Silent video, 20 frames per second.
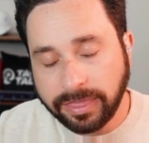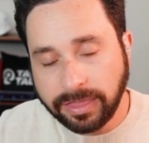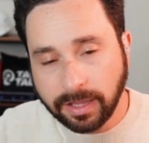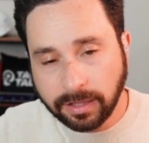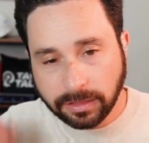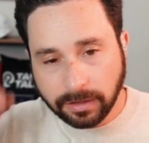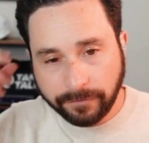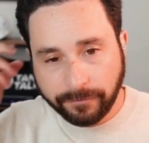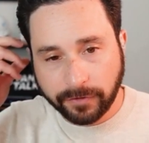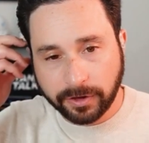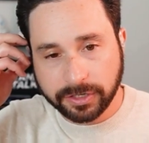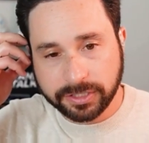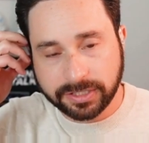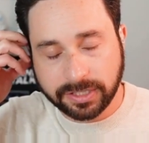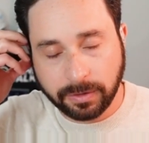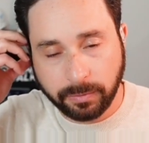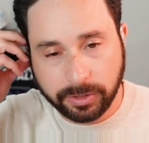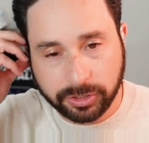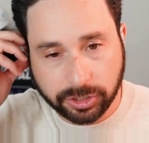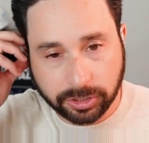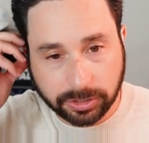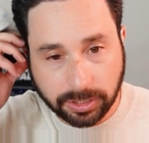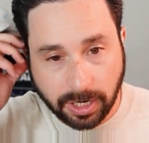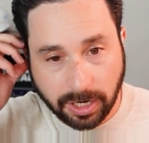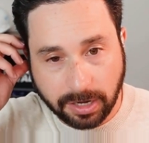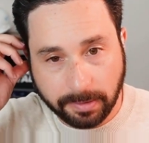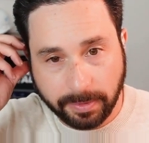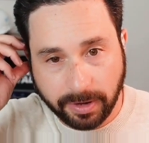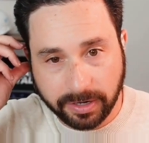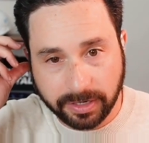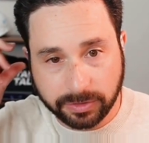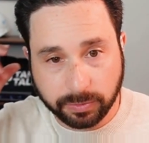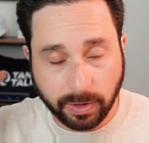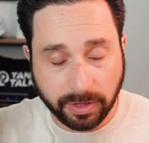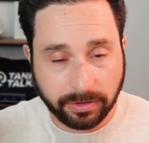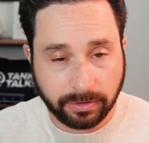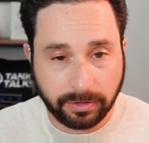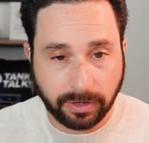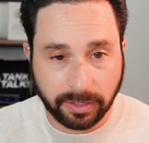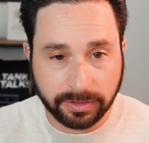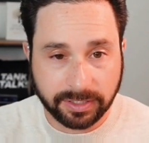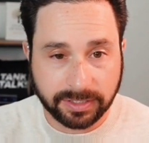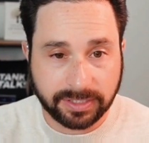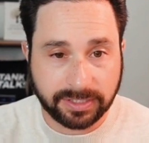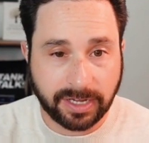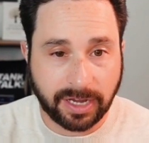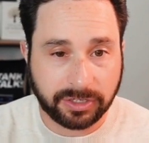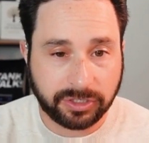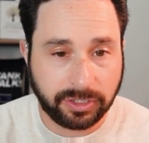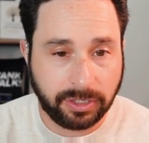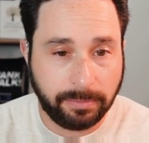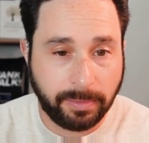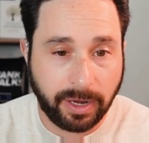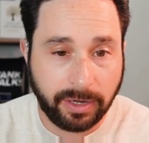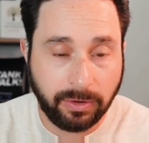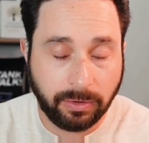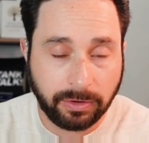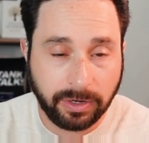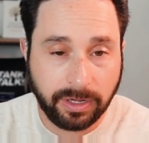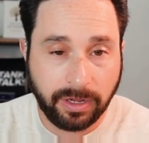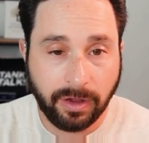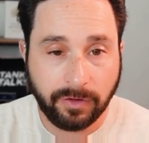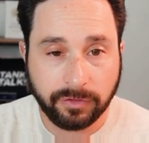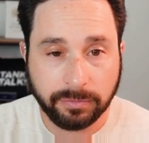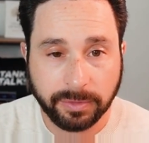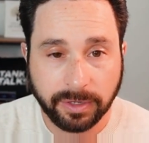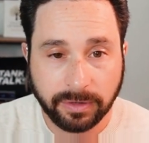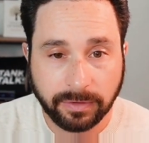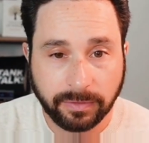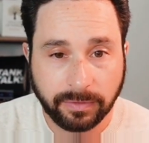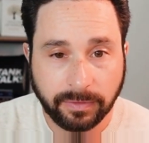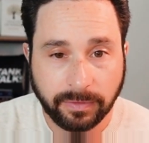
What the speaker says: think the first thing we should talk about is whether or not this is actually a minority government.